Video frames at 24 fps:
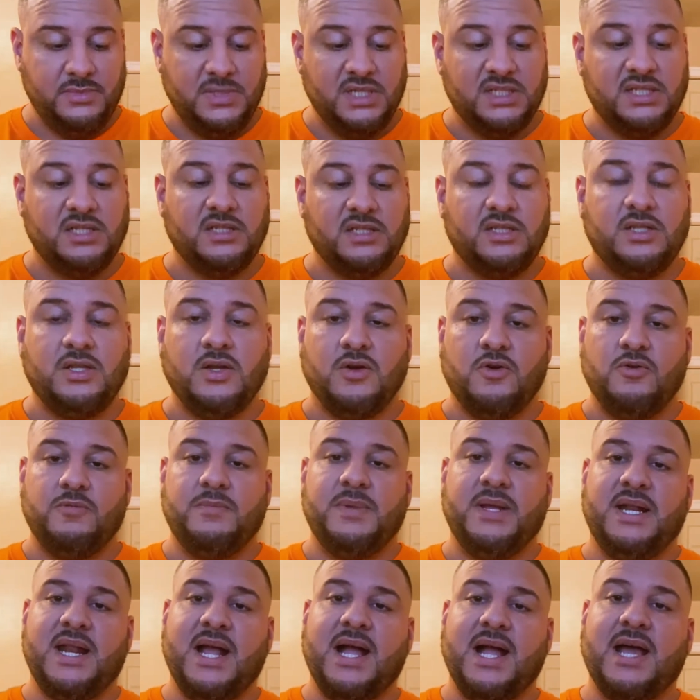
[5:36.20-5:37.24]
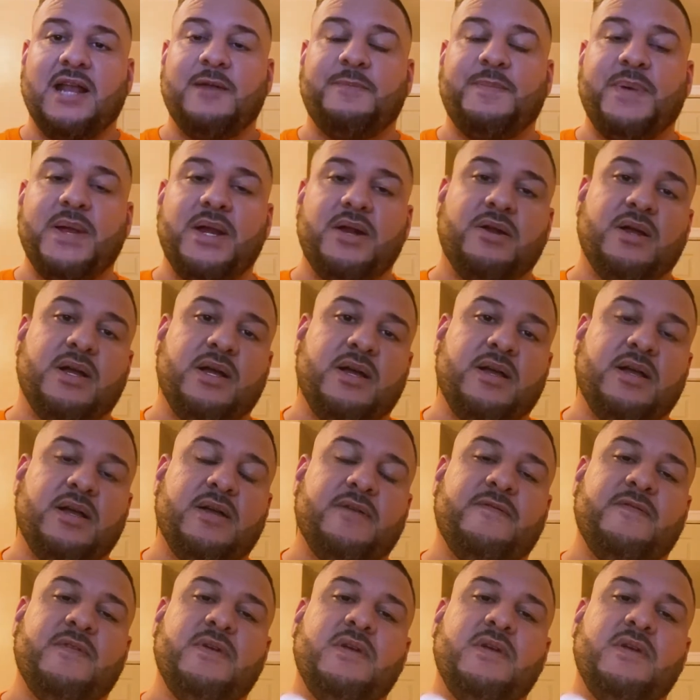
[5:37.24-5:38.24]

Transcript: This is dope, man. I got a pair of